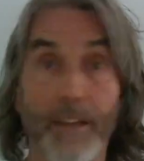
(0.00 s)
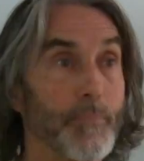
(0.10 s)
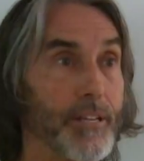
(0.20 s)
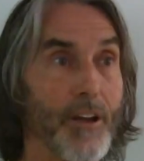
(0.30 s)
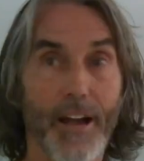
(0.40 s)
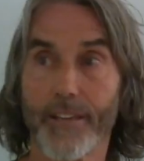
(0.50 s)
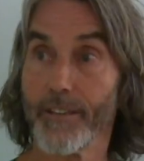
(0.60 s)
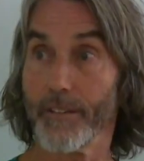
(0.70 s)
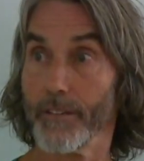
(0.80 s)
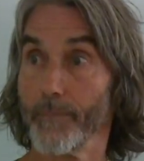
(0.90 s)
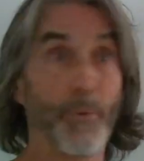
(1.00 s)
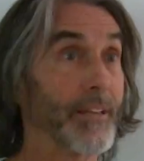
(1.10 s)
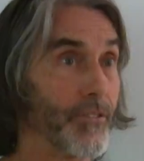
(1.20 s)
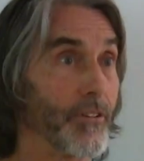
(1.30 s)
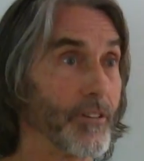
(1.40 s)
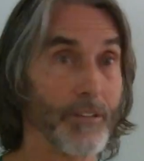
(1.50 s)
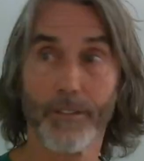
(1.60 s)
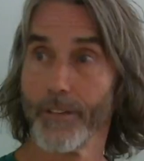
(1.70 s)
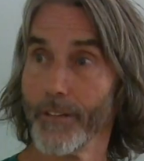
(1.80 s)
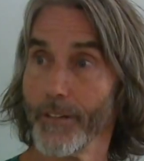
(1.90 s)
Let me die here, basically.